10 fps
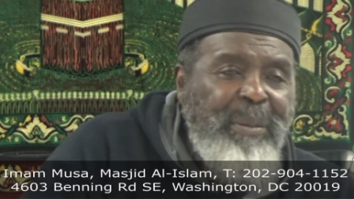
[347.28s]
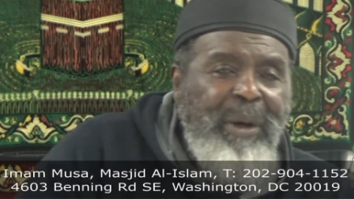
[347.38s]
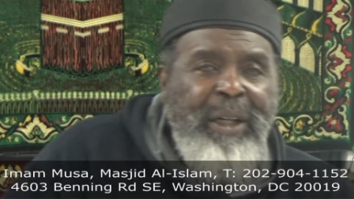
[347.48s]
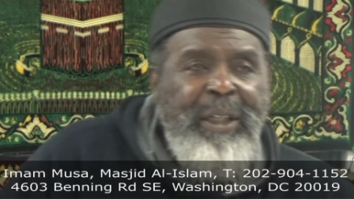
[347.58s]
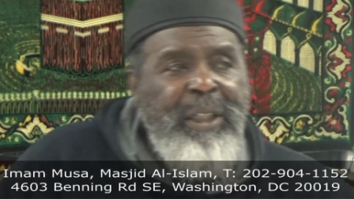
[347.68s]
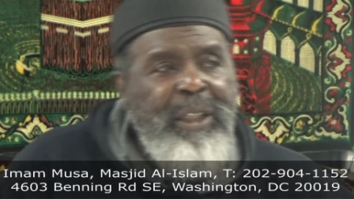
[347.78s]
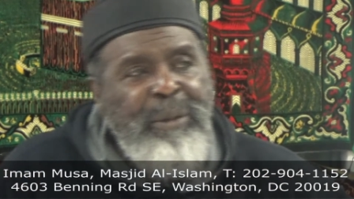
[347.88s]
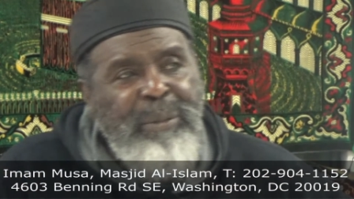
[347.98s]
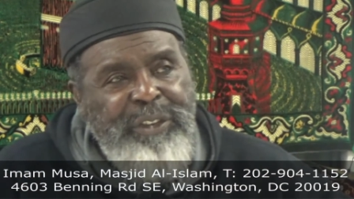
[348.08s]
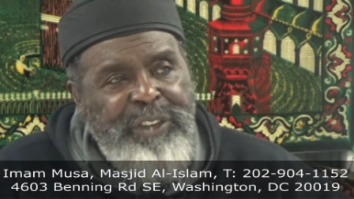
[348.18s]

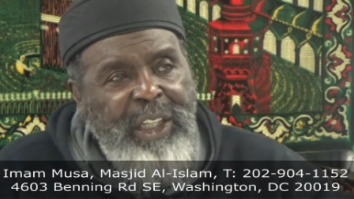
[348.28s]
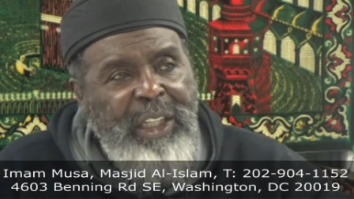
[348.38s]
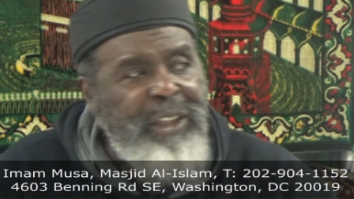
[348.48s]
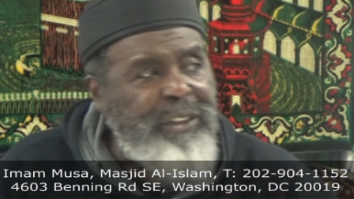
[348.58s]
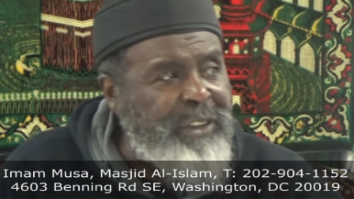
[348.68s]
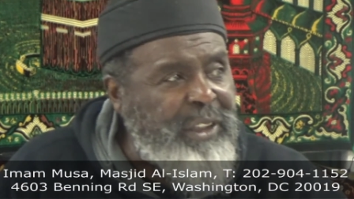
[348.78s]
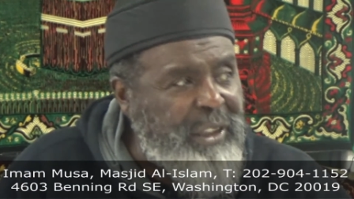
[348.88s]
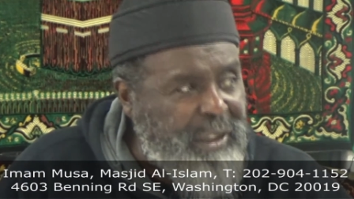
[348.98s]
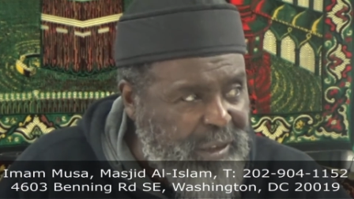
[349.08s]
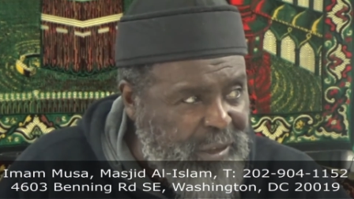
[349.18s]
Martin. Michelle is the
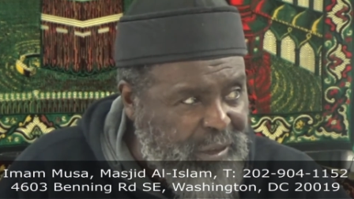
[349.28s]
the